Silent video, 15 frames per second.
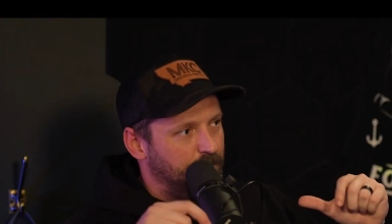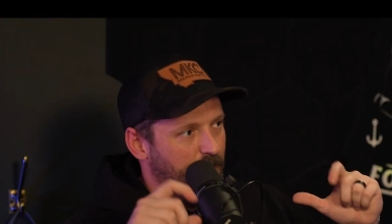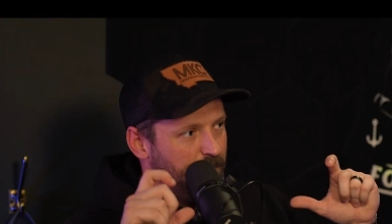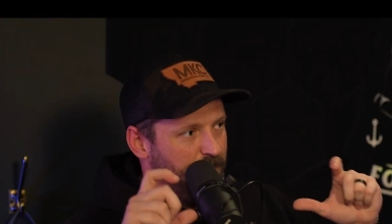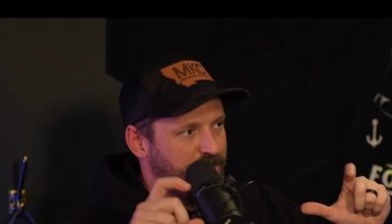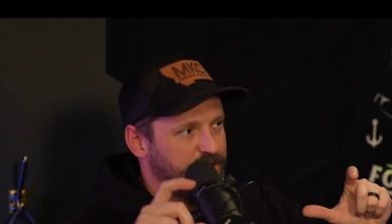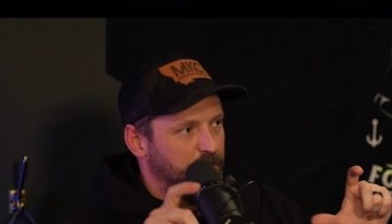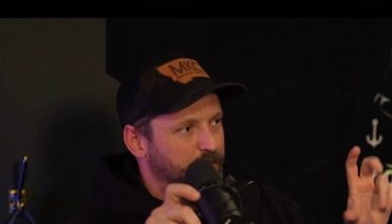
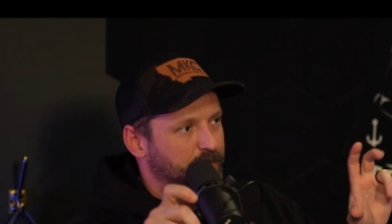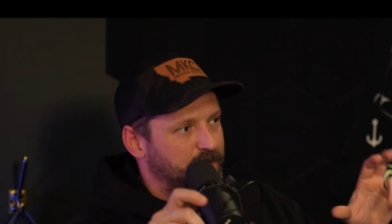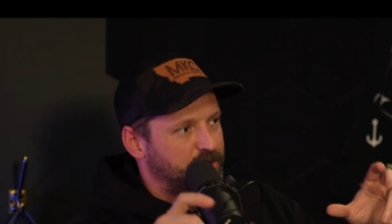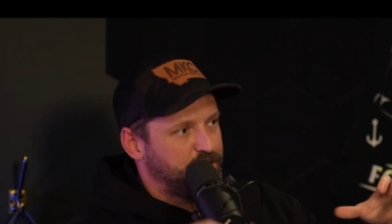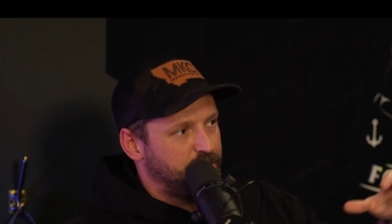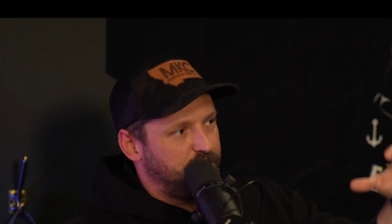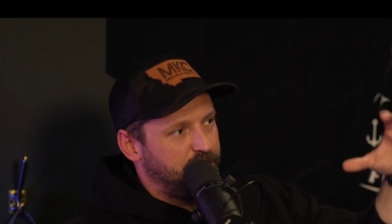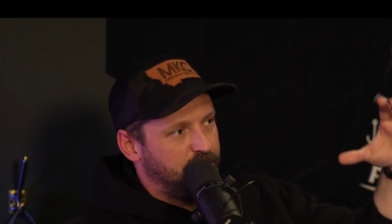mental
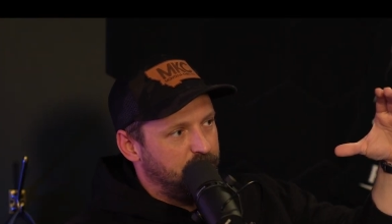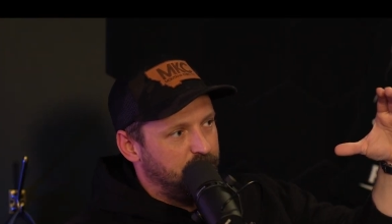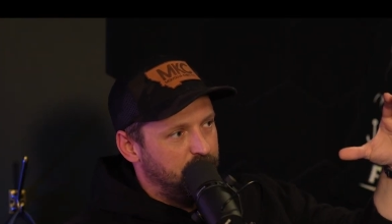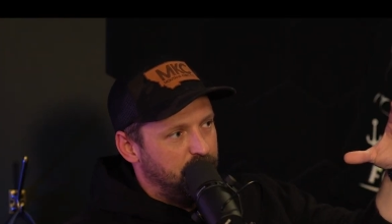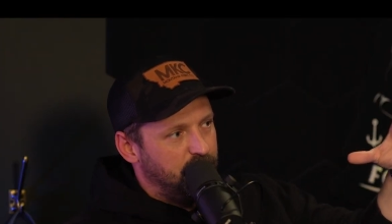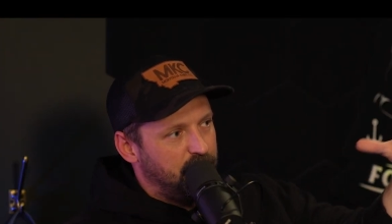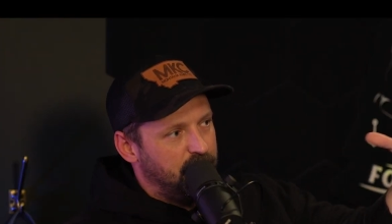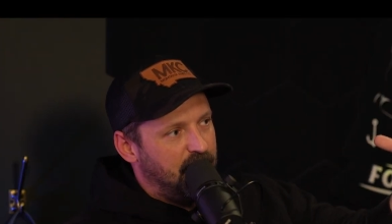picture here,
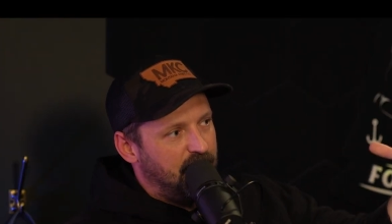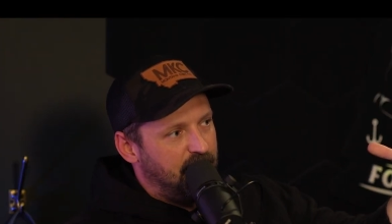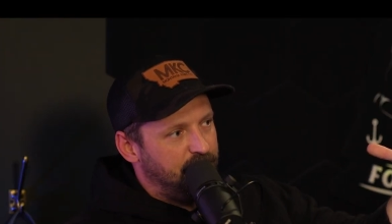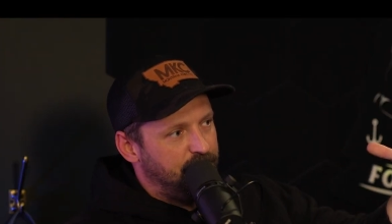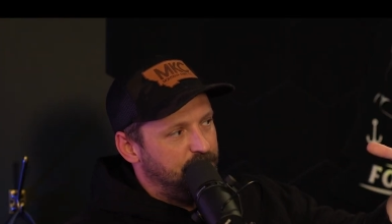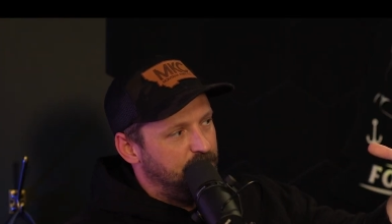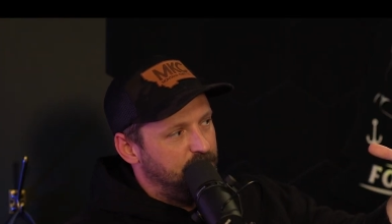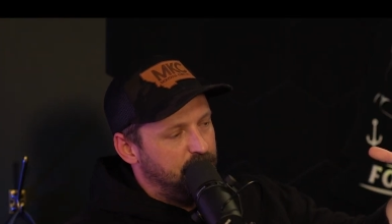you
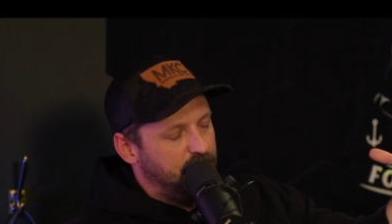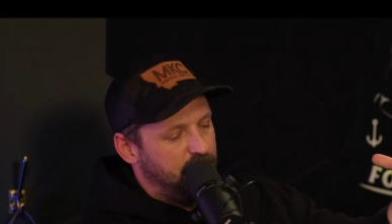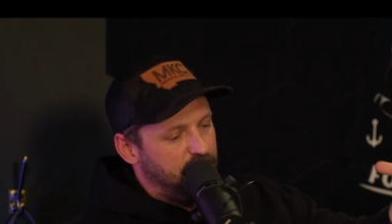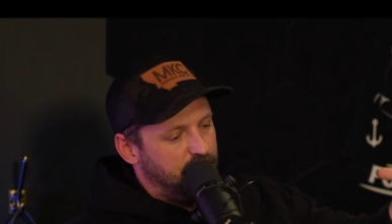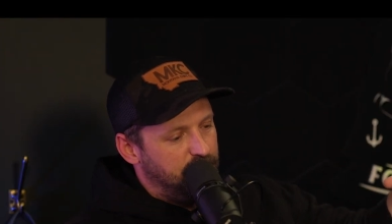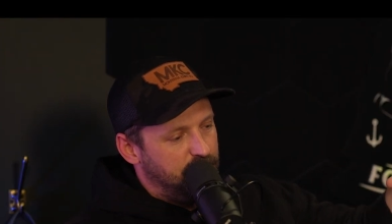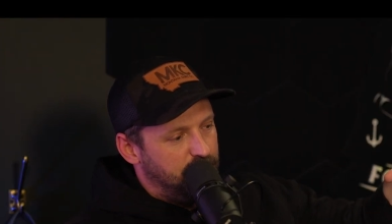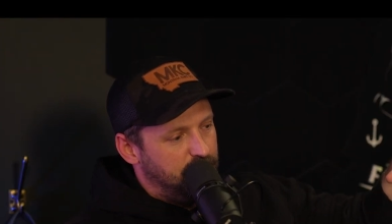have
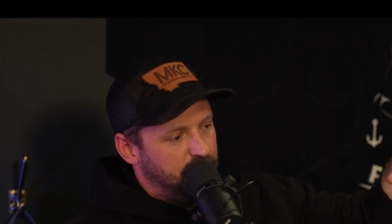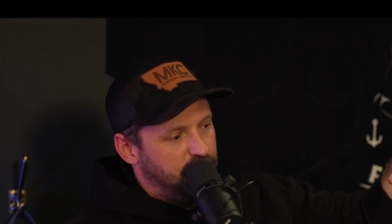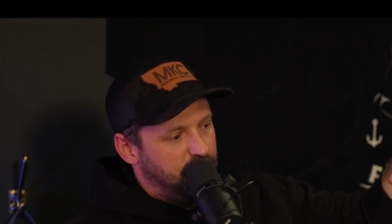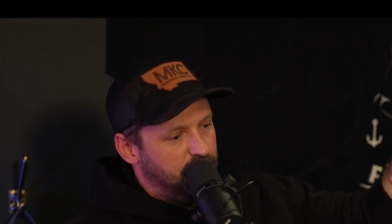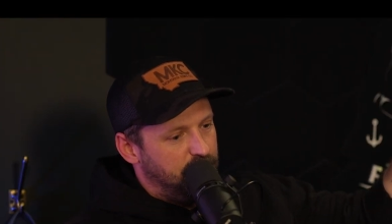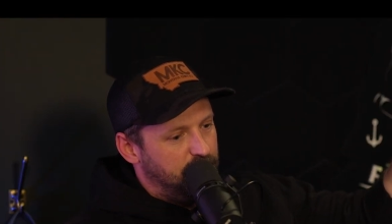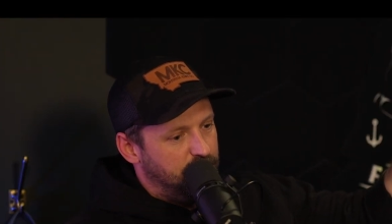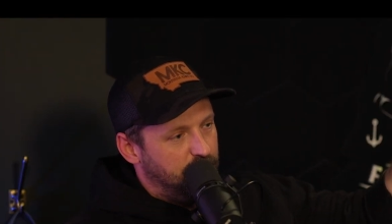
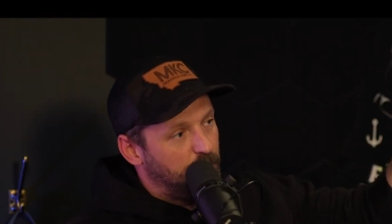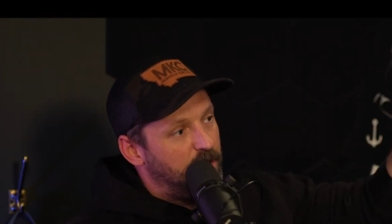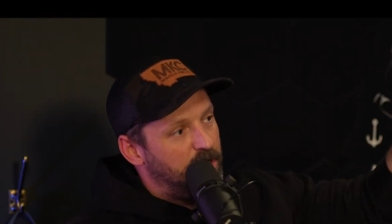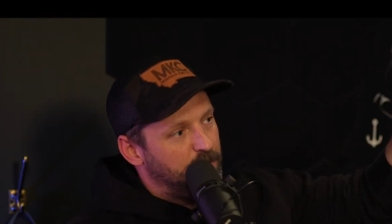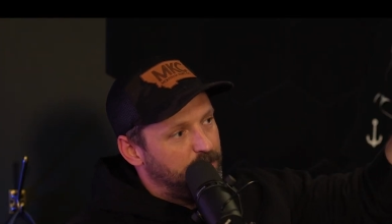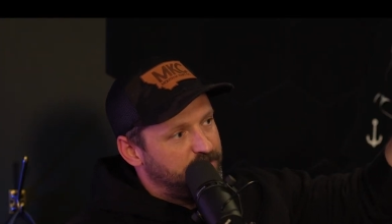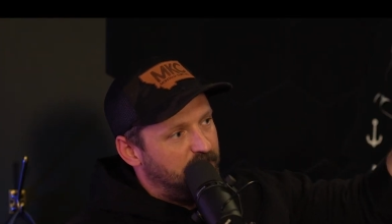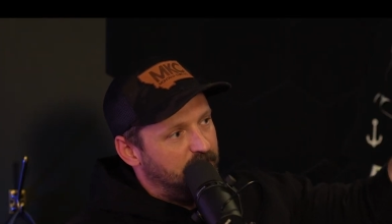the
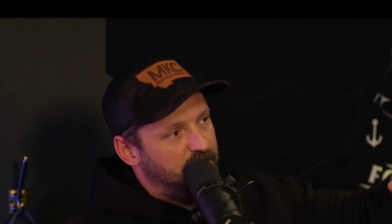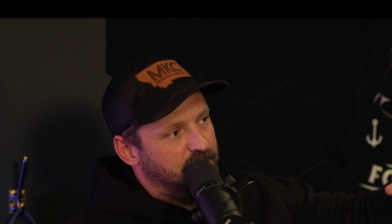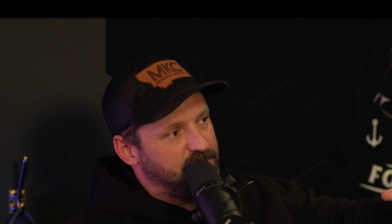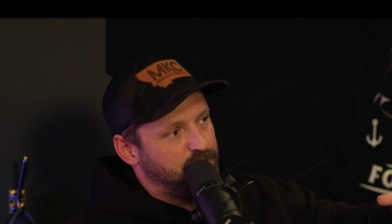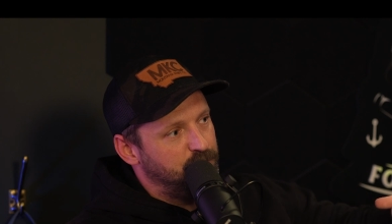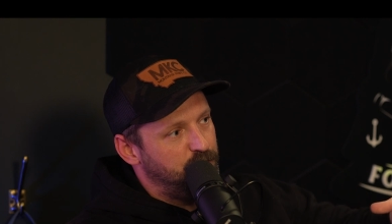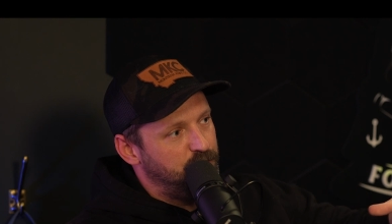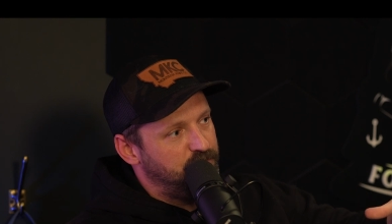Raider battalion
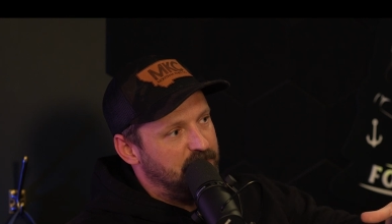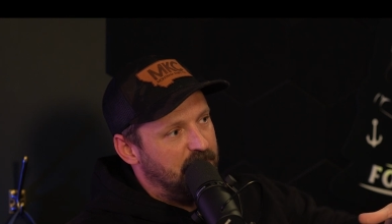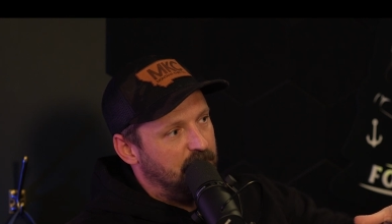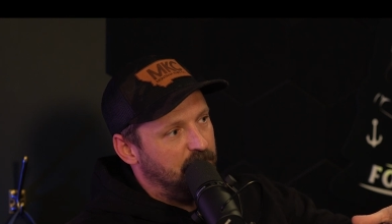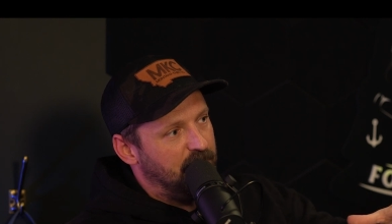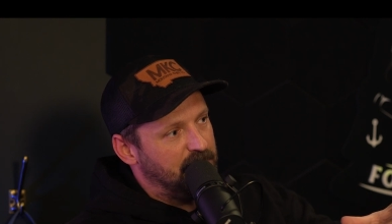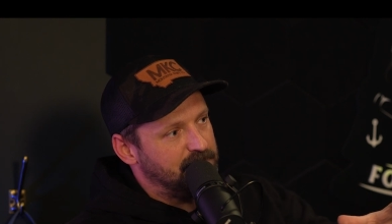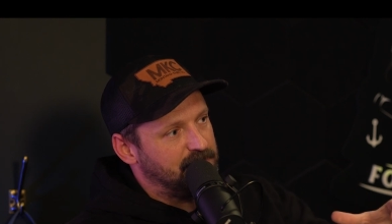has moved
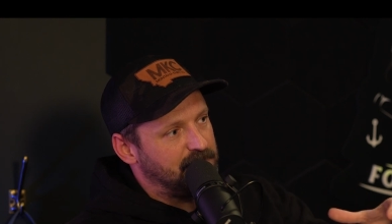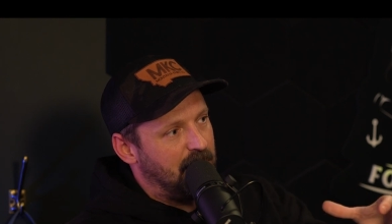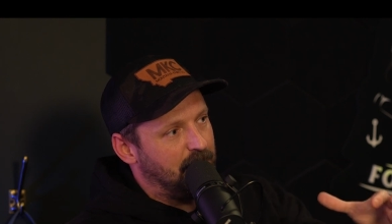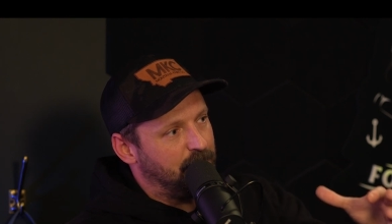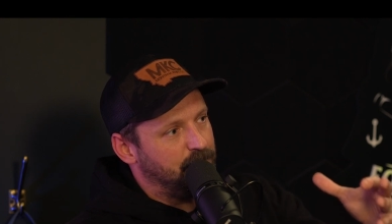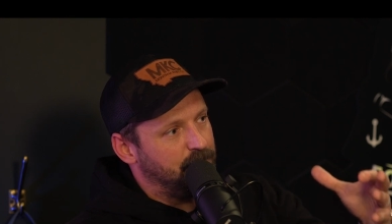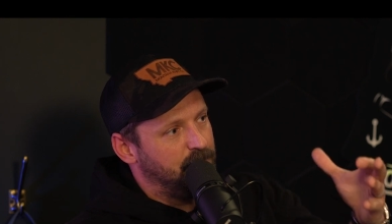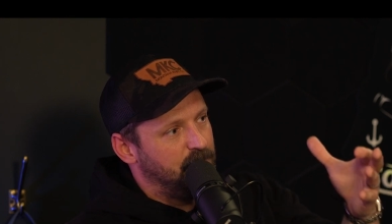down that
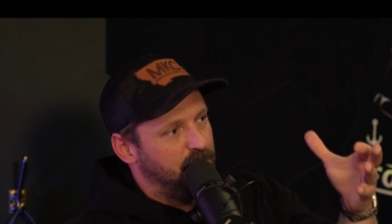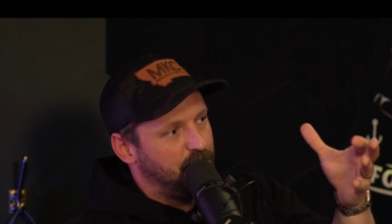saddle.